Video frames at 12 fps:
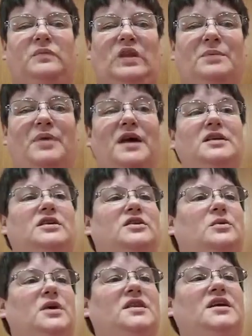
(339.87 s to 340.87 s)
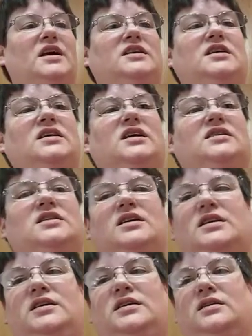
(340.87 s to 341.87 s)
but the one that I did get
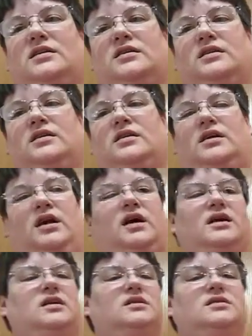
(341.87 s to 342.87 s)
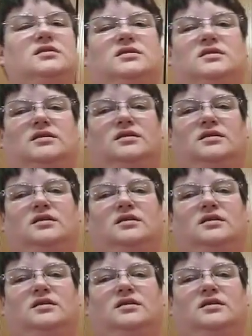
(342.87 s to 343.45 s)
done is